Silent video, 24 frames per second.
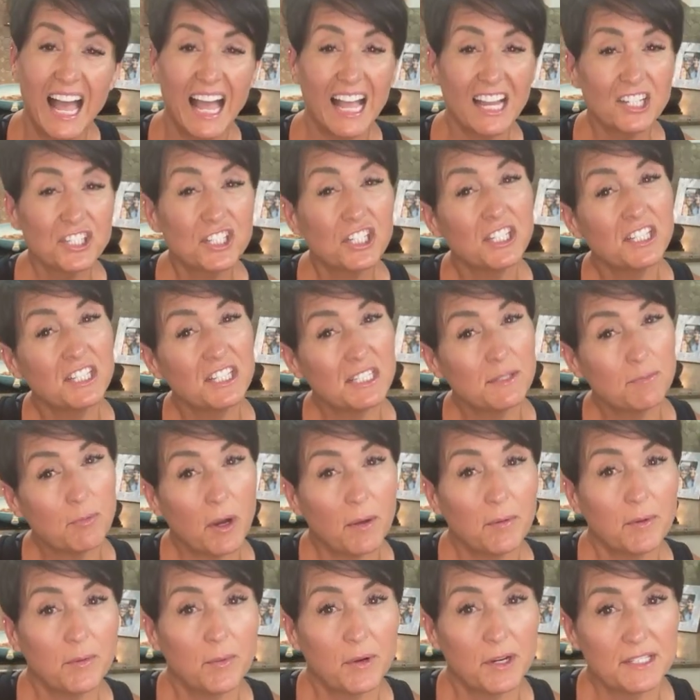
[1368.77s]
Actually, this
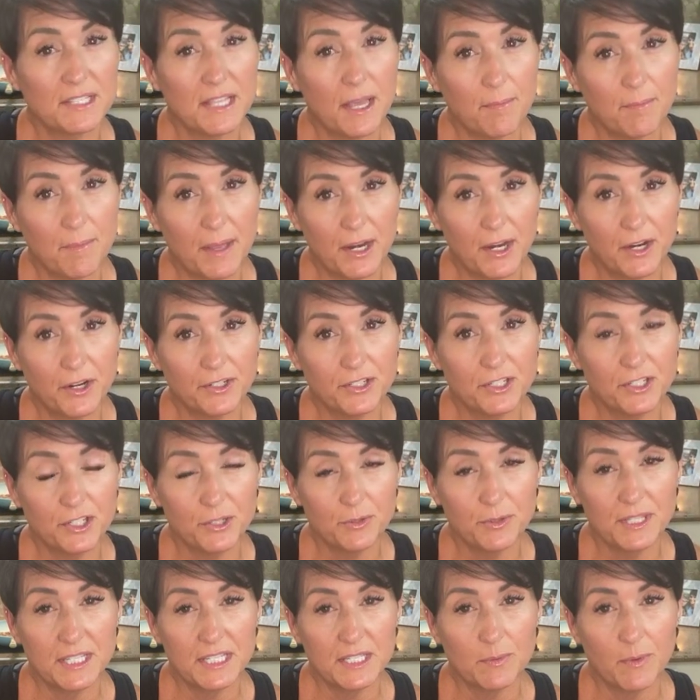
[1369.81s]
probably works out better to do
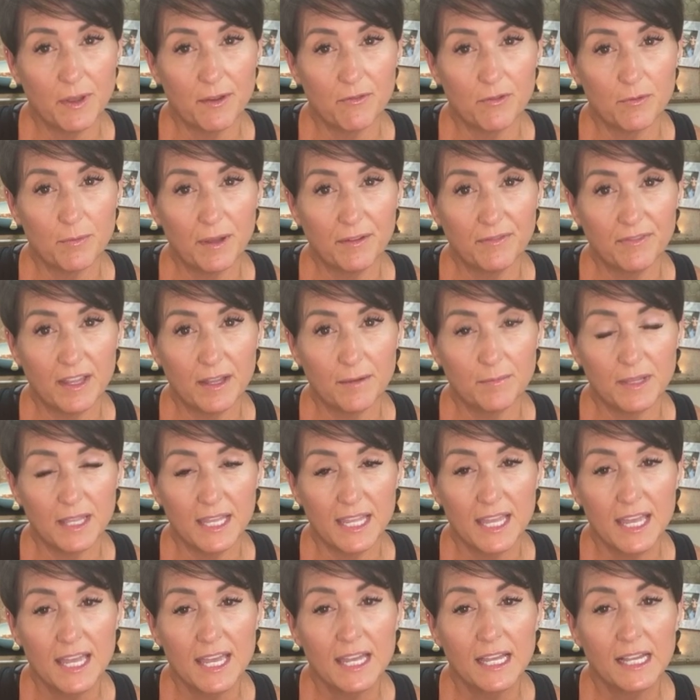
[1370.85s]
it this way for my
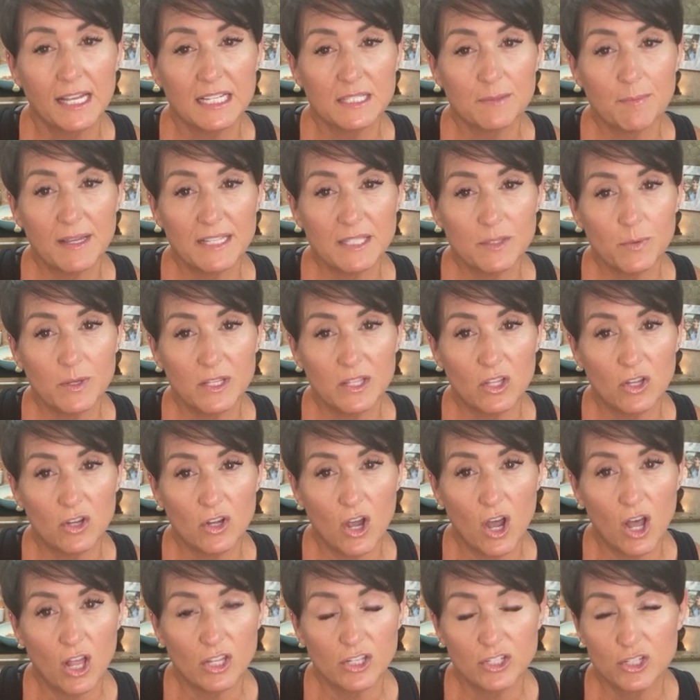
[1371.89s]
family because my sweet little
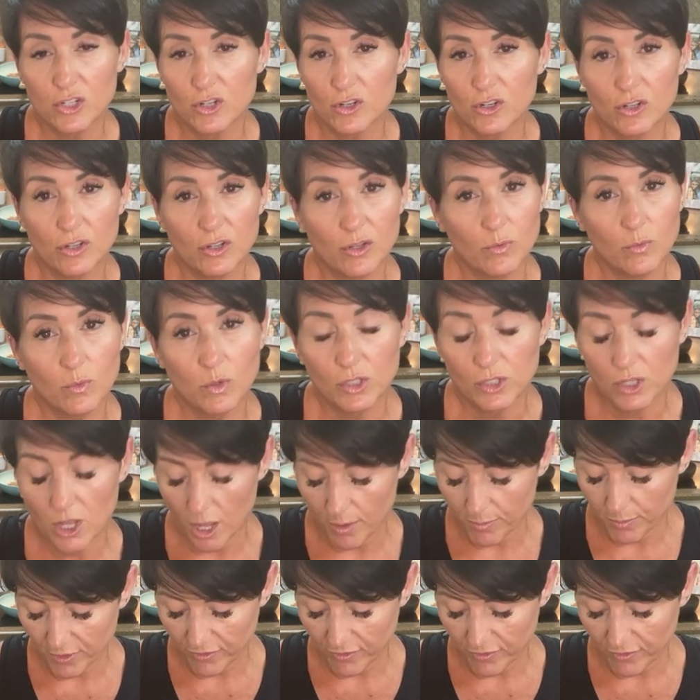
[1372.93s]
college girl will not